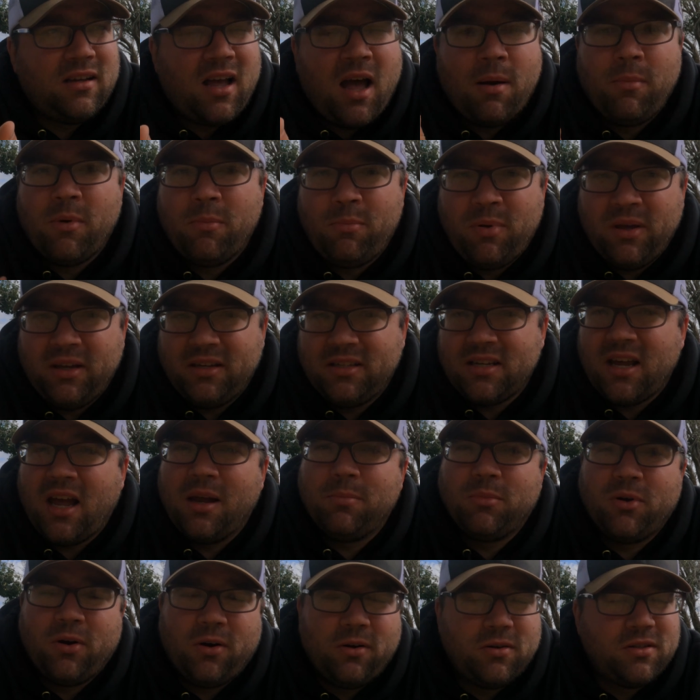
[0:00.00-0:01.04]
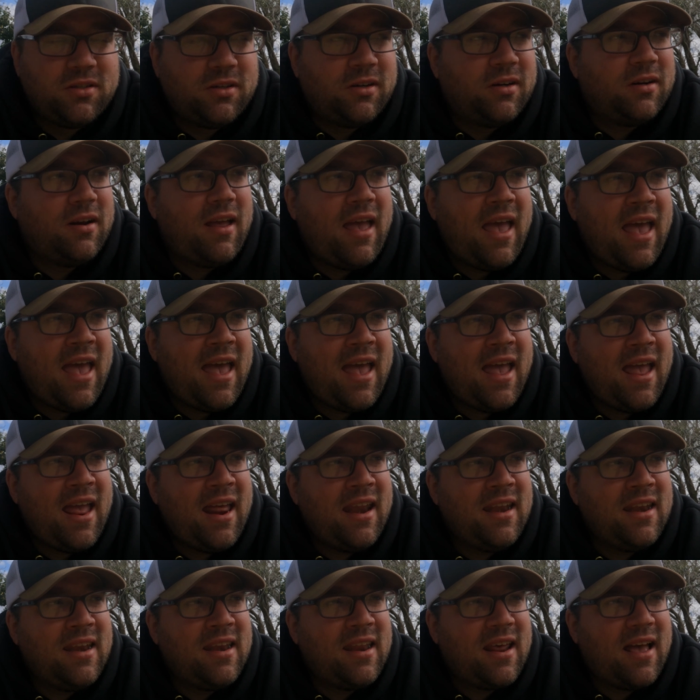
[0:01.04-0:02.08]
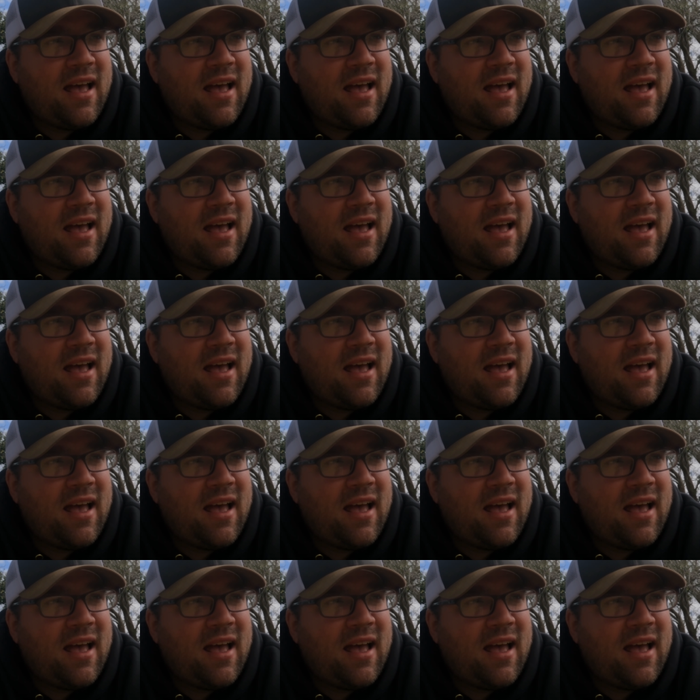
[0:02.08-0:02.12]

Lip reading: I'm a big time cursor, and